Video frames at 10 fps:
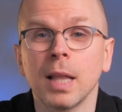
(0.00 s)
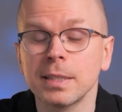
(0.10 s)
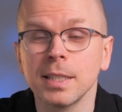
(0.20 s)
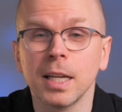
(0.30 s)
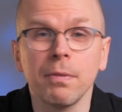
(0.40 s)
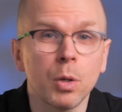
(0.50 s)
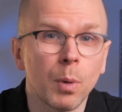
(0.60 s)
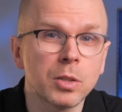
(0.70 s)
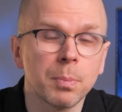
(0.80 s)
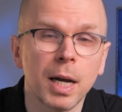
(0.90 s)
That said, if you
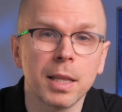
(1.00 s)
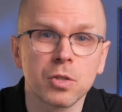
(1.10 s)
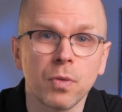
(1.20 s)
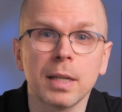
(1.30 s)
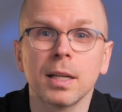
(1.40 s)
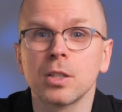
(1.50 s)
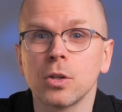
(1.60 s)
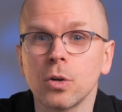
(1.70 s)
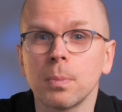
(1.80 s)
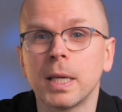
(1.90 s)
want to buy this fund as a
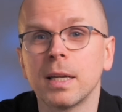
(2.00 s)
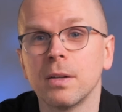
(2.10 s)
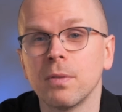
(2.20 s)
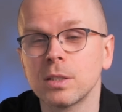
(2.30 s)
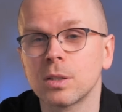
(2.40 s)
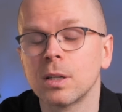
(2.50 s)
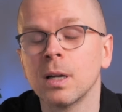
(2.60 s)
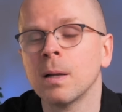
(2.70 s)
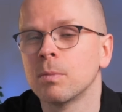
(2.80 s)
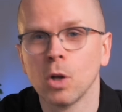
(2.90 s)
European investor,
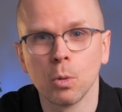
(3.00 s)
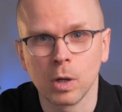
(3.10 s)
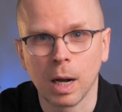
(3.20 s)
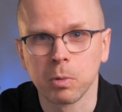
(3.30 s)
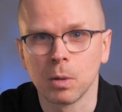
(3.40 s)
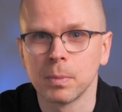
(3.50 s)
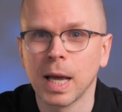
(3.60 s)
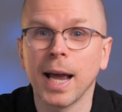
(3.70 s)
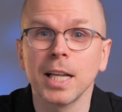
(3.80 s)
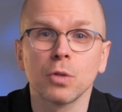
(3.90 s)
no problem.
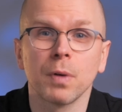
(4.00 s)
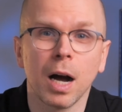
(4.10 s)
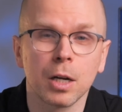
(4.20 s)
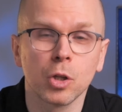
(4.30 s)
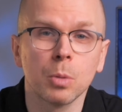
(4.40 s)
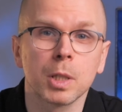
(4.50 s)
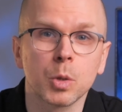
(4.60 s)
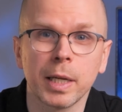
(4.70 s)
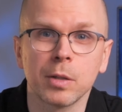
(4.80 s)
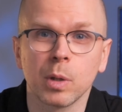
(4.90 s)
As of October
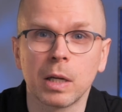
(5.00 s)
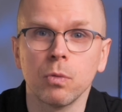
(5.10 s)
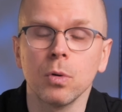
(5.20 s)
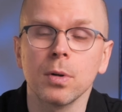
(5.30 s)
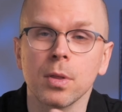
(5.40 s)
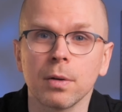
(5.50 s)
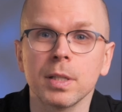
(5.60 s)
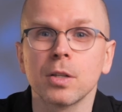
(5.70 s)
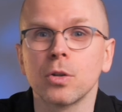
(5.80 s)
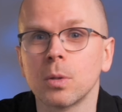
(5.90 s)
2024, there
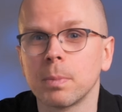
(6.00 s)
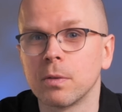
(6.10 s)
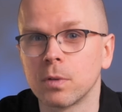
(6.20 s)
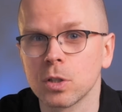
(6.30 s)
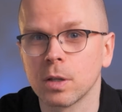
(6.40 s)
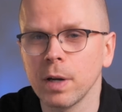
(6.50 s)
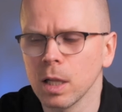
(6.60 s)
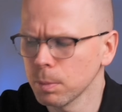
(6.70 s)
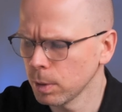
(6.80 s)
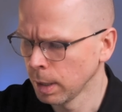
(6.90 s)
is a European version
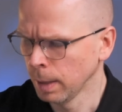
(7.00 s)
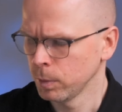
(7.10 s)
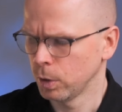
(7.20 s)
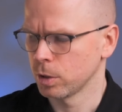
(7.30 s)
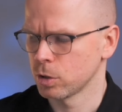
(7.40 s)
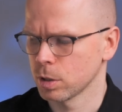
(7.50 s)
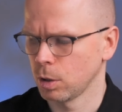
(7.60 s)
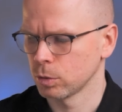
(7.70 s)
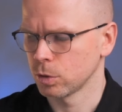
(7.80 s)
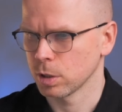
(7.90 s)
available. You can just go
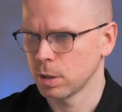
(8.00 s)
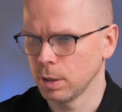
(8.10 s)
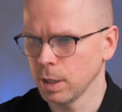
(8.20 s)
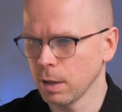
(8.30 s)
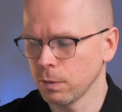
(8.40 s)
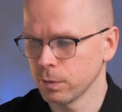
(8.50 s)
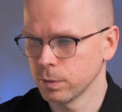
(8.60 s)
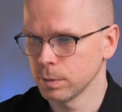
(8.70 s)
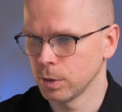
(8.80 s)
to Just ETF, you